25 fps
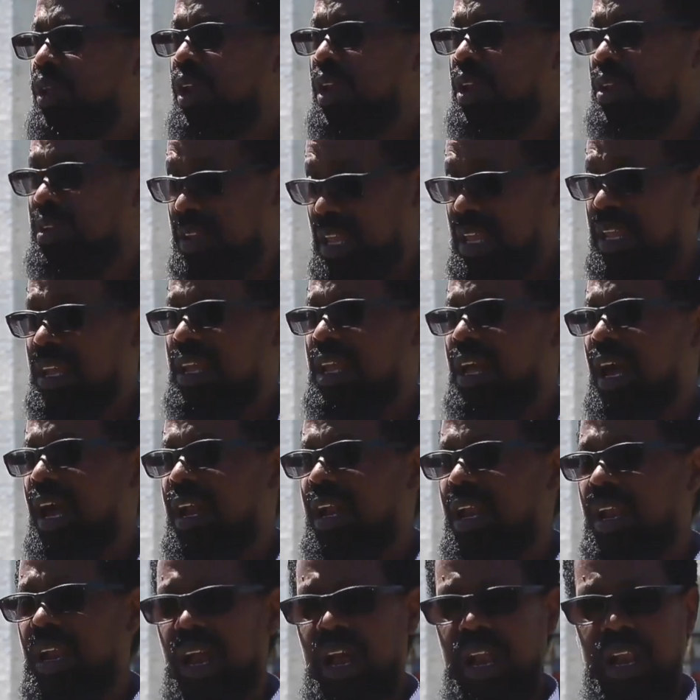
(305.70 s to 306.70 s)
rethink
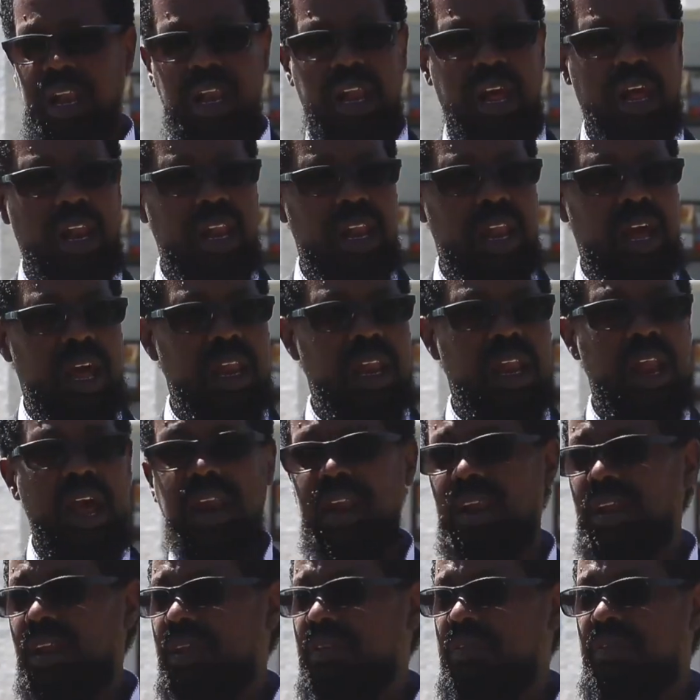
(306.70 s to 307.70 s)

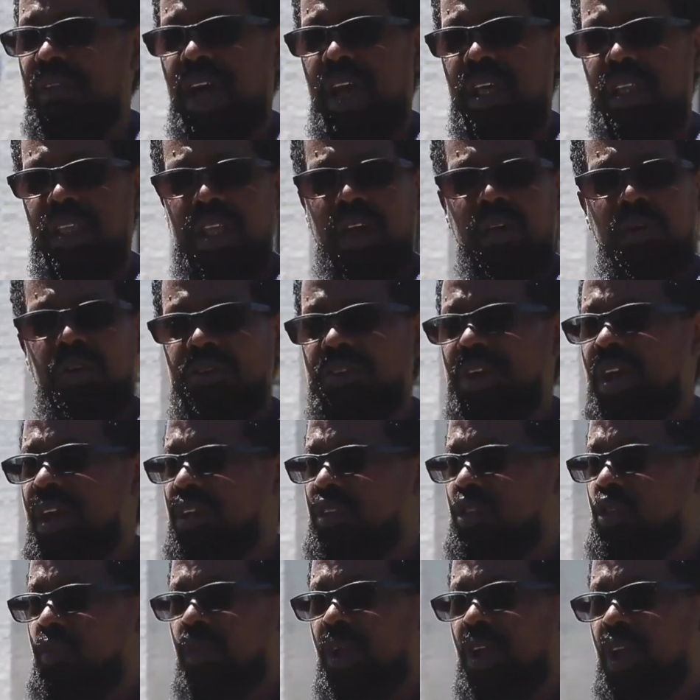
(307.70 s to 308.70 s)
and give us our
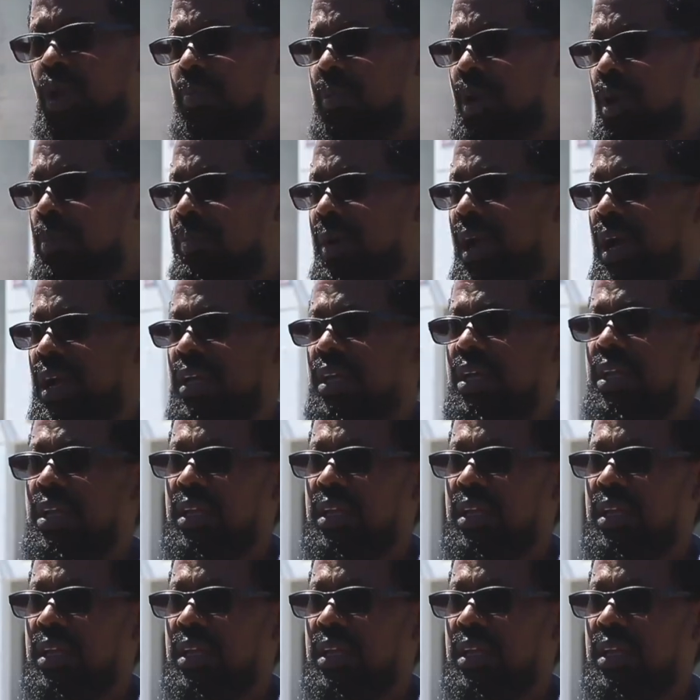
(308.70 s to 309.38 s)
charitable number back.